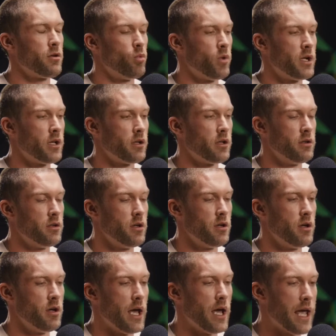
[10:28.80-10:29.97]
Well,
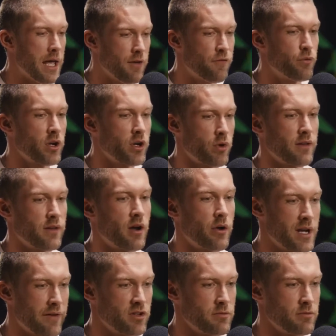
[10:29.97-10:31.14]
if regrets are
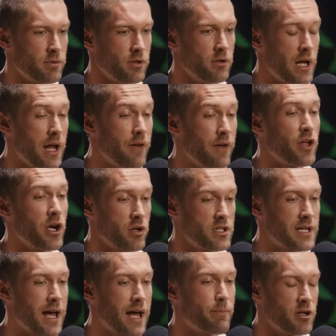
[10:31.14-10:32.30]
inevitable, if they're going
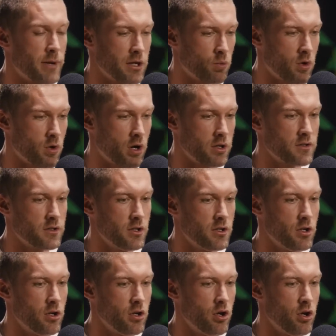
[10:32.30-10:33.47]
to happen no matter what,
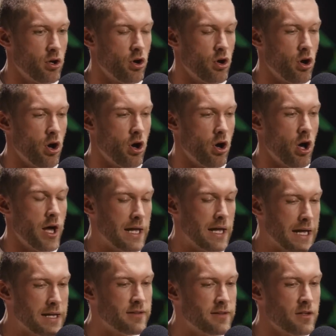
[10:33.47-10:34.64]
an
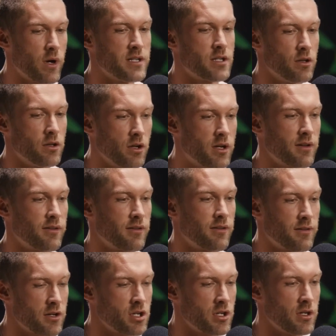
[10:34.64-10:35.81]
easy way to look at a
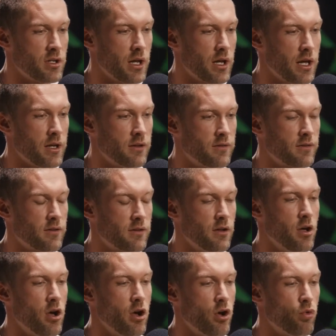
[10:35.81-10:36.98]
decision is
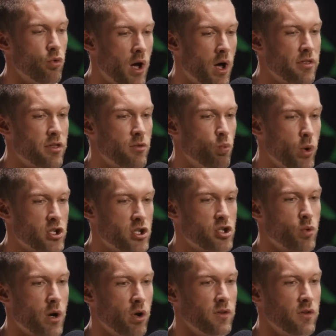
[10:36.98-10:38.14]
rather than which
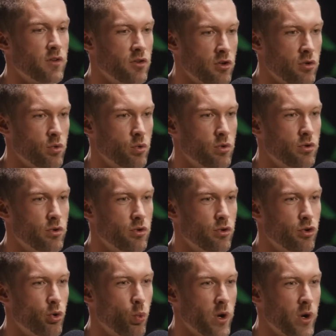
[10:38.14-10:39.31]
do I want to do,
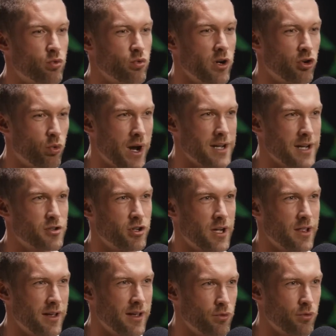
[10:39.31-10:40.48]
which regret could I
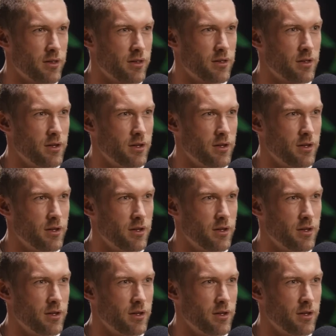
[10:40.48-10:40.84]
live with?